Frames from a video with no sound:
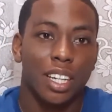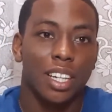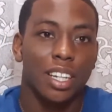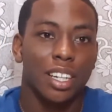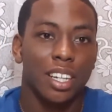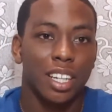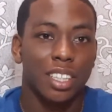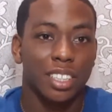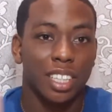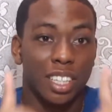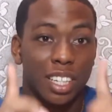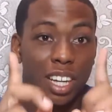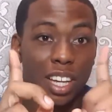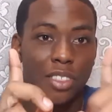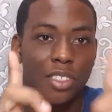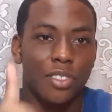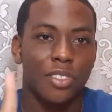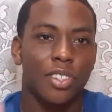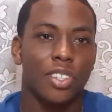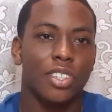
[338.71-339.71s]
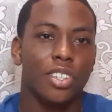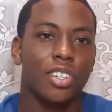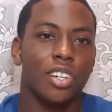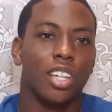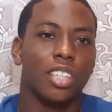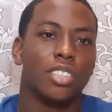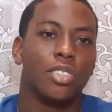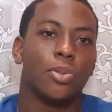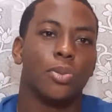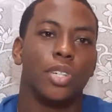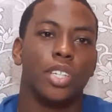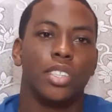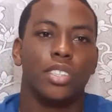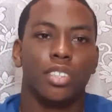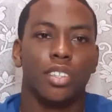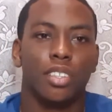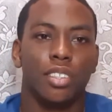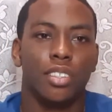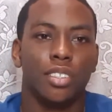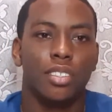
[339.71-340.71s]
because another thing you got to wait
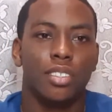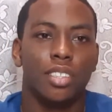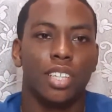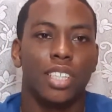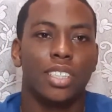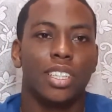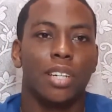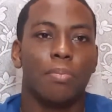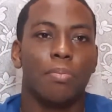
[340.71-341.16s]
on, there's a